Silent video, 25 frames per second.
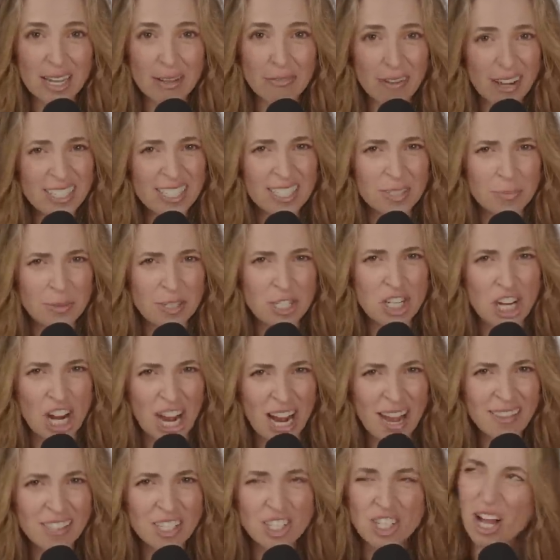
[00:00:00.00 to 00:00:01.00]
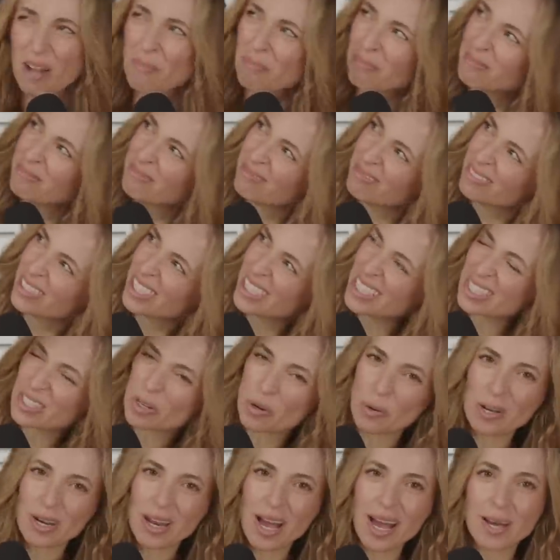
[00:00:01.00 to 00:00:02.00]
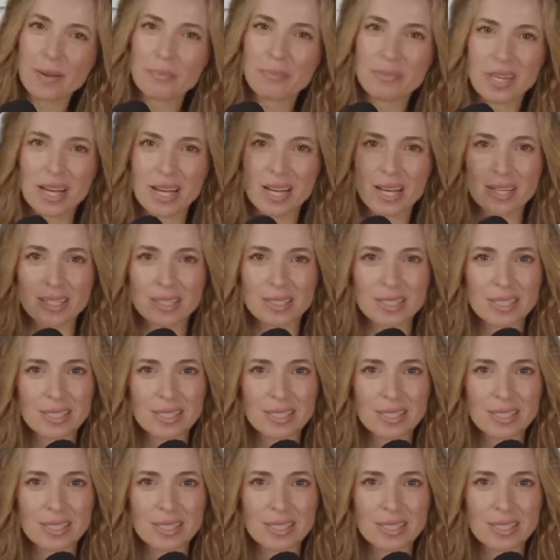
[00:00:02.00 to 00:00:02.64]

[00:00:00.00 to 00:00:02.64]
I found it to be challenging. What is going on up there?